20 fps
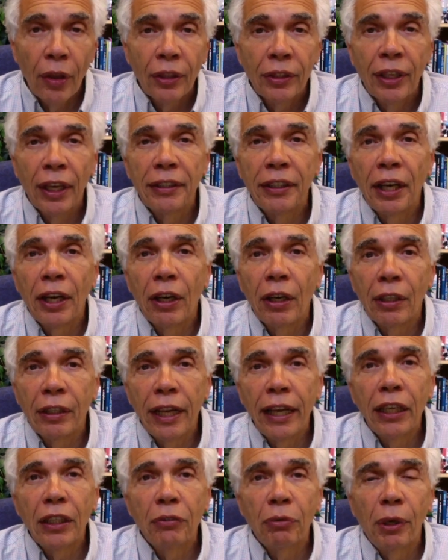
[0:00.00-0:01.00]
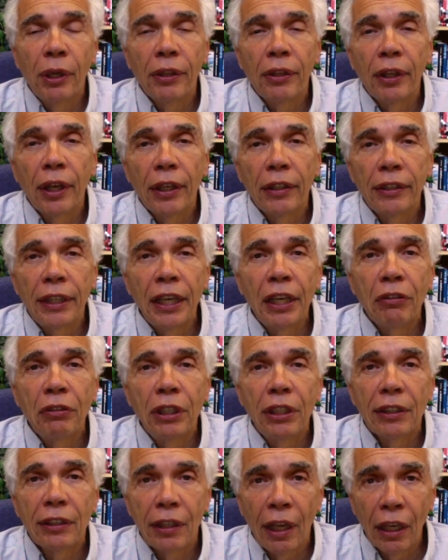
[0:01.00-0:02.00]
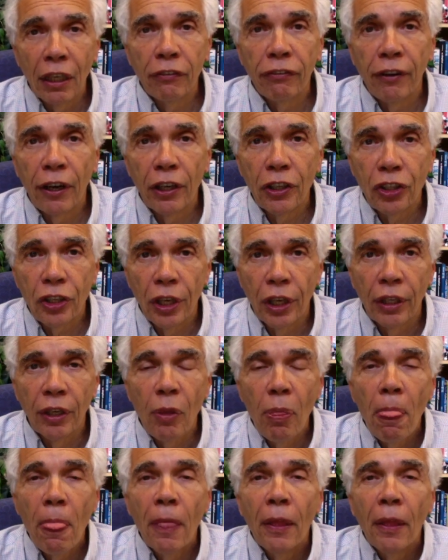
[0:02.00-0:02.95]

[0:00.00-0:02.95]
that they are linked with decreased lung function